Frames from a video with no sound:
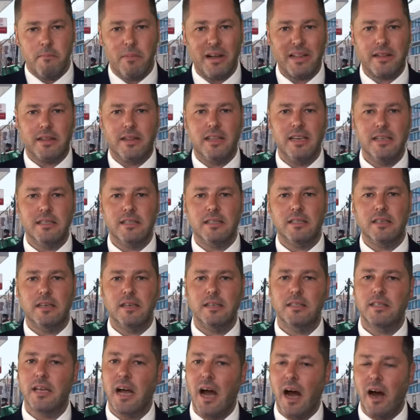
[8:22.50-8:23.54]
But this
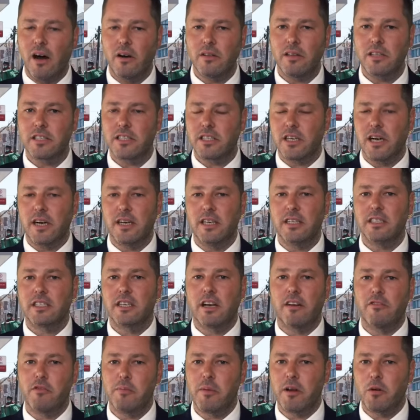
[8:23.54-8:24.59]
is how the Chinese
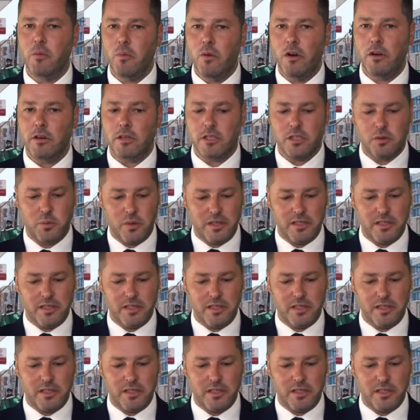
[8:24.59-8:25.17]
government works.